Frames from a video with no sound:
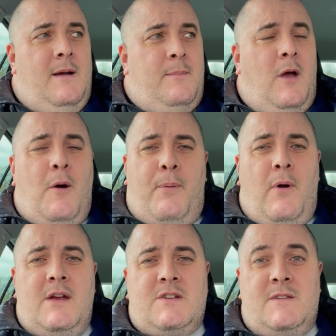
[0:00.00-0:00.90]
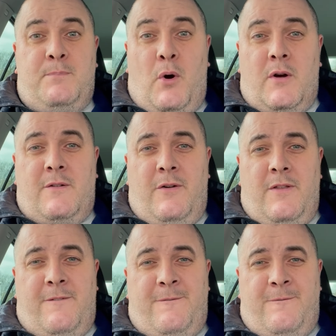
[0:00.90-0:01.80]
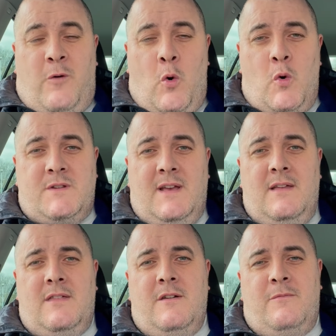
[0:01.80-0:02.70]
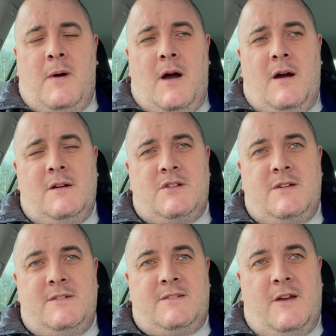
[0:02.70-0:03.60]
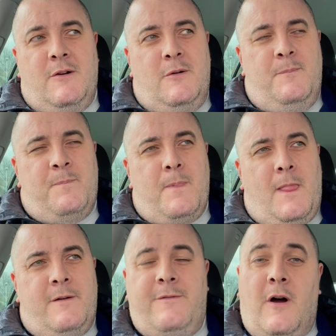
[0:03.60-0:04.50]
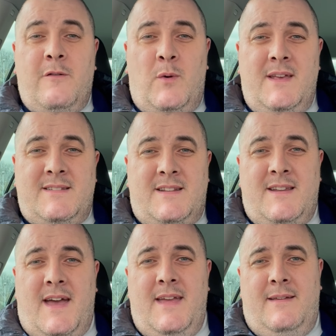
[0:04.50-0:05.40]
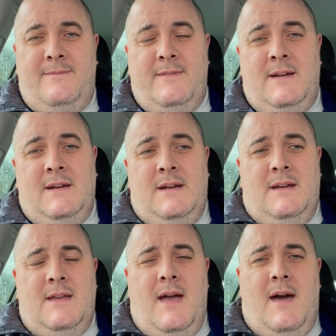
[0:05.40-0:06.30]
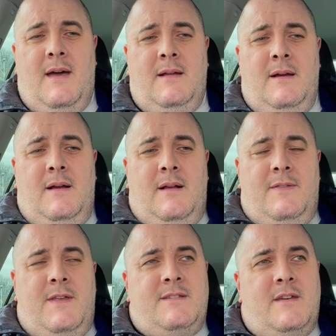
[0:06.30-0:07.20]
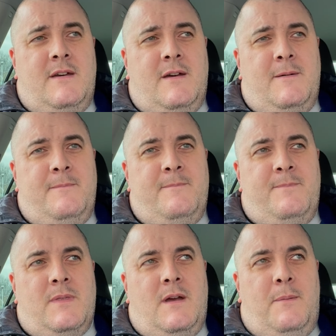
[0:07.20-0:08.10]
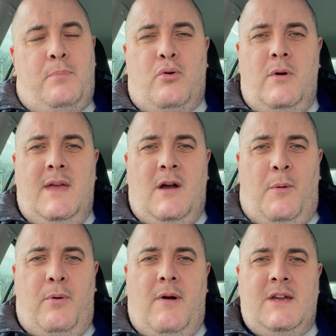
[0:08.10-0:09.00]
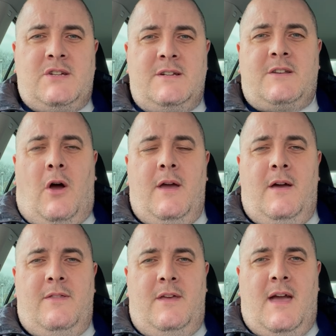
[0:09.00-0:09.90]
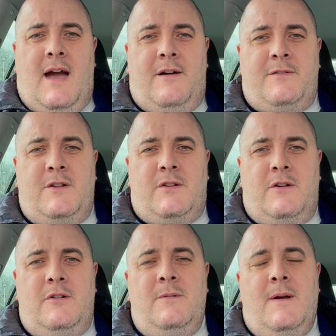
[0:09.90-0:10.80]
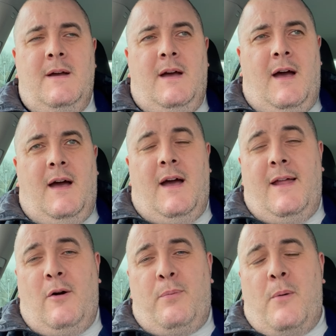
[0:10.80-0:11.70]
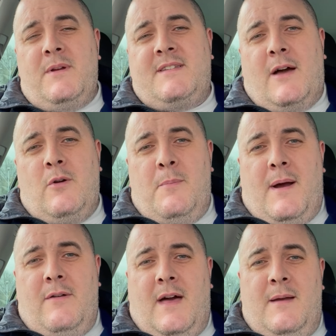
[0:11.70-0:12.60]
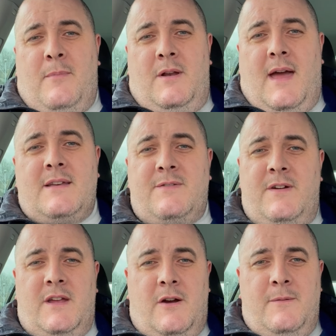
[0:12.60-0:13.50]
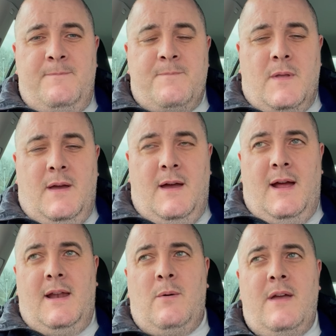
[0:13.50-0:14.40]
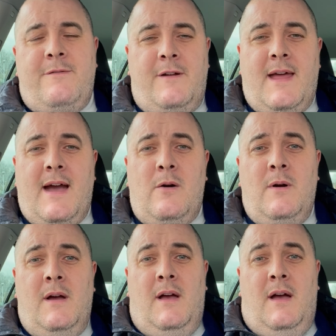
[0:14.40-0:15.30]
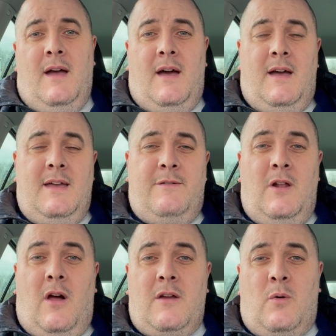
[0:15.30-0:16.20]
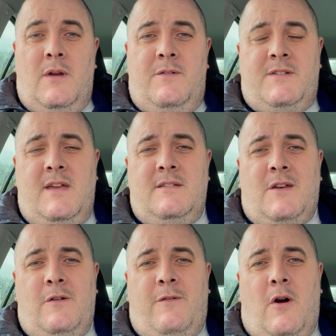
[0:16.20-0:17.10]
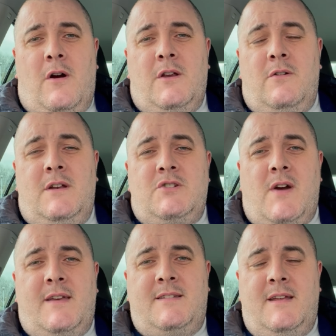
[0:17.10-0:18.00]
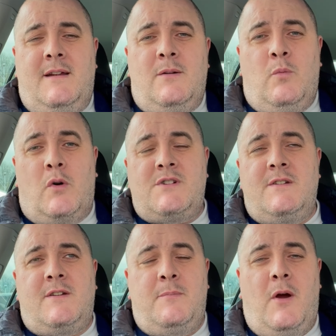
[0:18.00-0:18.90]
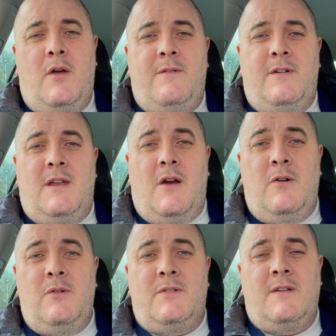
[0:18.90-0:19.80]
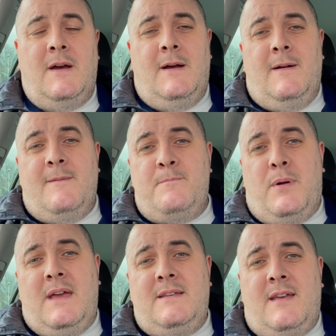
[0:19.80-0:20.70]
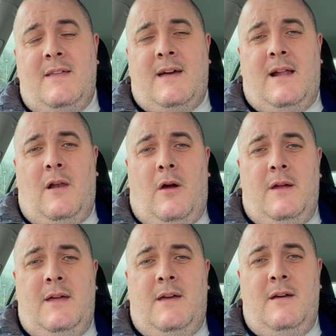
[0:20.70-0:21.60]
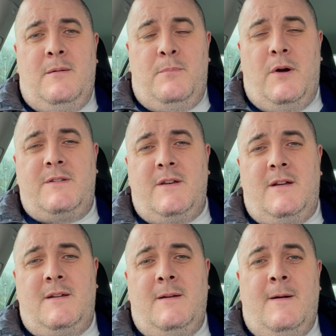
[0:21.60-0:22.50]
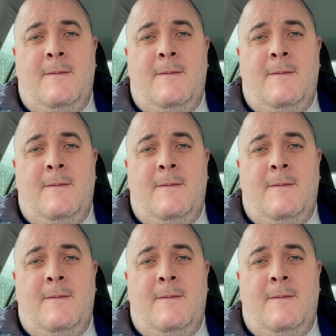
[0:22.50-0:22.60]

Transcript: My operation's booked for the 14th of March, so five weeks today. Yeah, there's um, a pre operation diet that you have to do, uh, and I'll probably tell you about that in my next video. Uh, anyway, for now, uh, if you like what you've seen so far and you're interested in watching some of my other videos, please hit that like button.